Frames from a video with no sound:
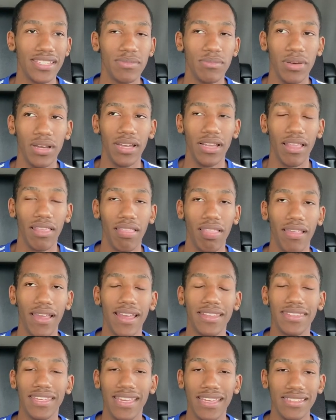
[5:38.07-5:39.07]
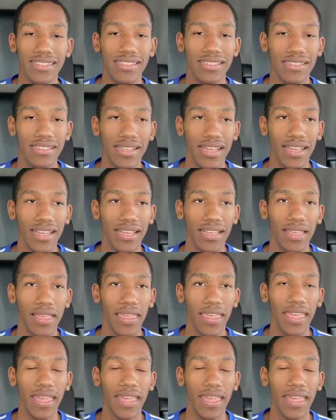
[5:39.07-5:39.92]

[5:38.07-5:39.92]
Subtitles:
But at the end of the day,